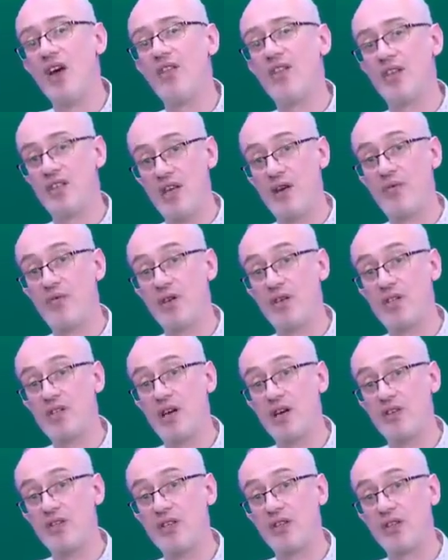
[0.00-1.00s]
definite
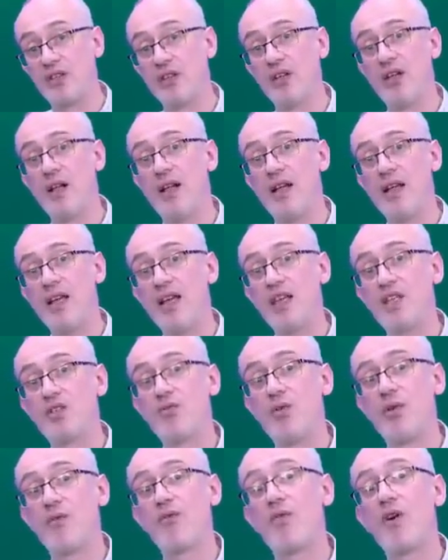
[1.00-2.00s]
article, is
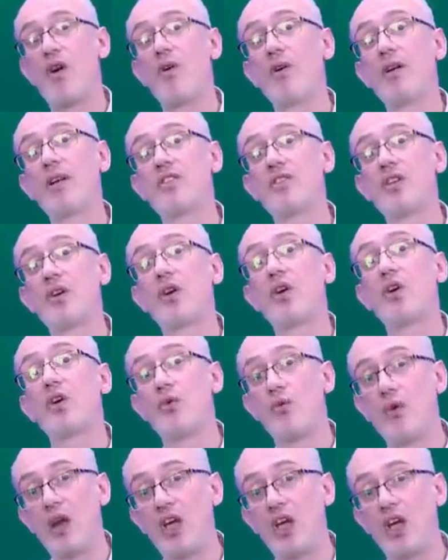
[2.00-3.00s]
referring to
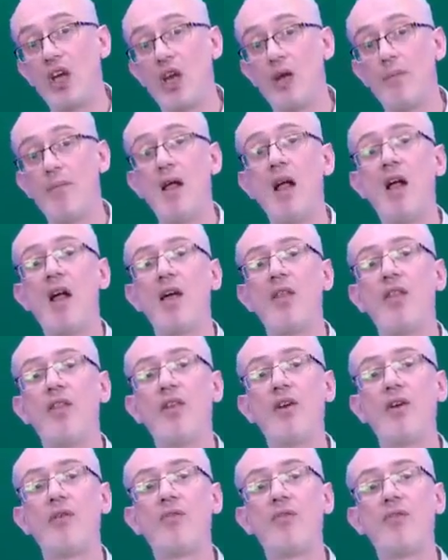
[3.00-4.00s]
curriculum,
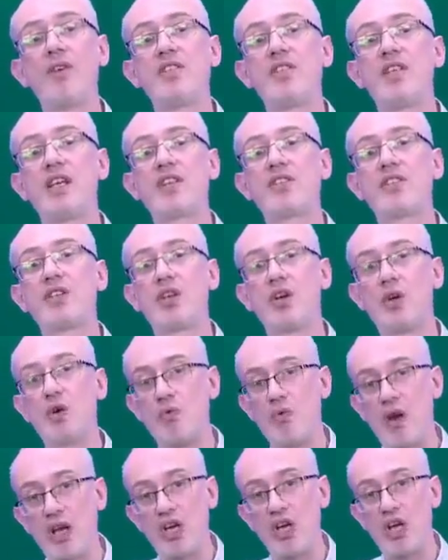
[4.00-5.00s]
the physics
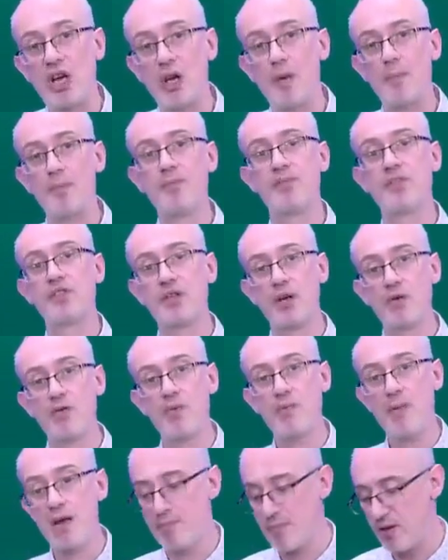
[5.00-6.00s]
curriculum. So
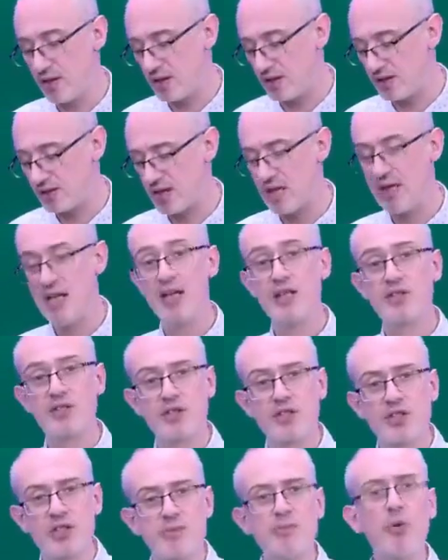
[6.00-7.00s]
remember this. It's a
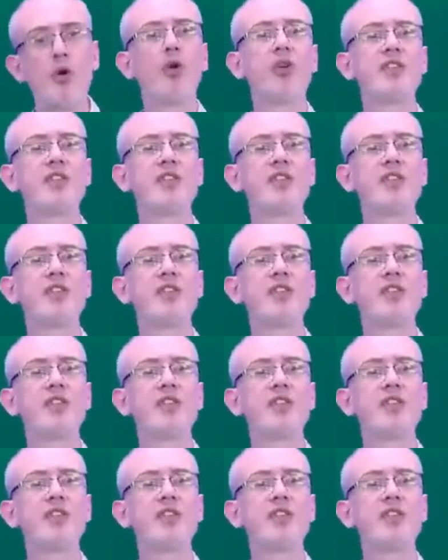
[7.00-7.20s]
small